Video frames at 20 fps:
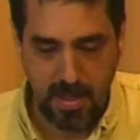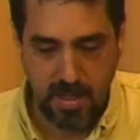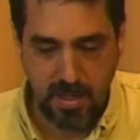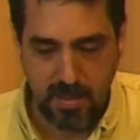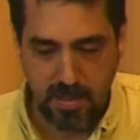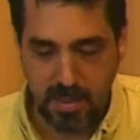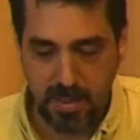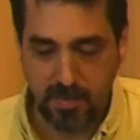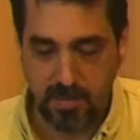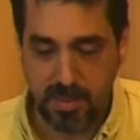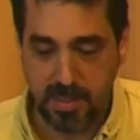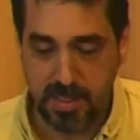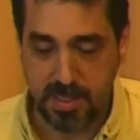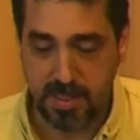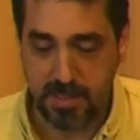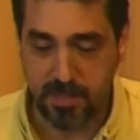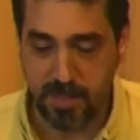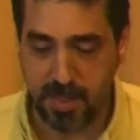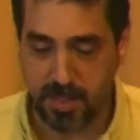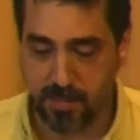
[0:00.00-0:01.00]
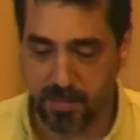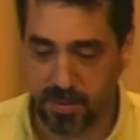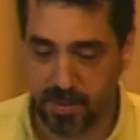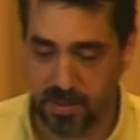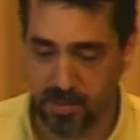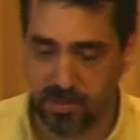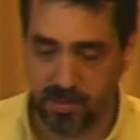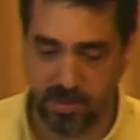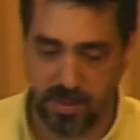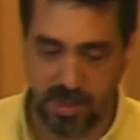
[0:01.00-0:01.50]
Likewise, the big
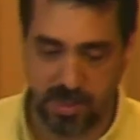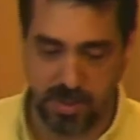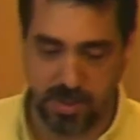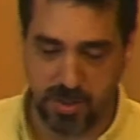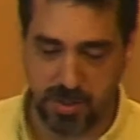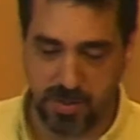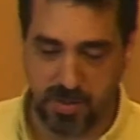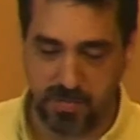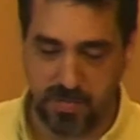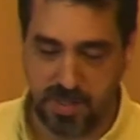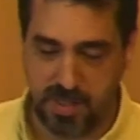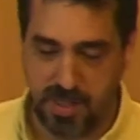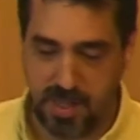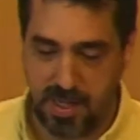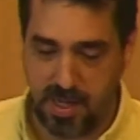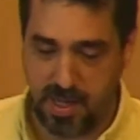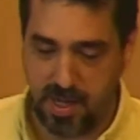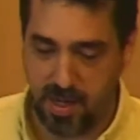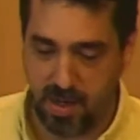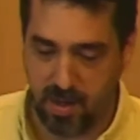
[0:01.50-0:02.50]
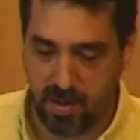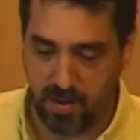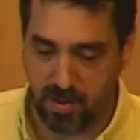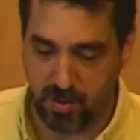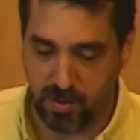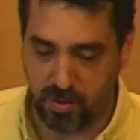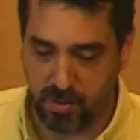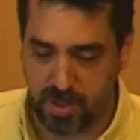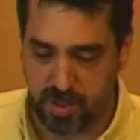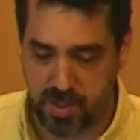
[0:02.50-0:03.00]
political issues of today are all
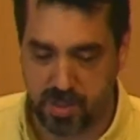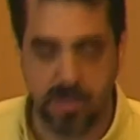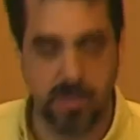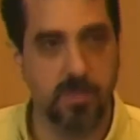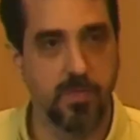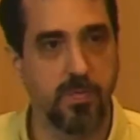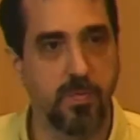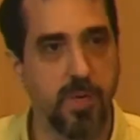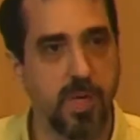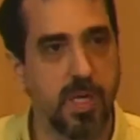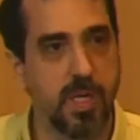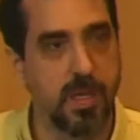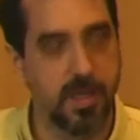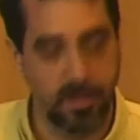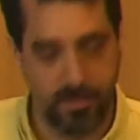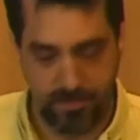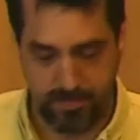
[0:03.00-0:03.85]
questions of we.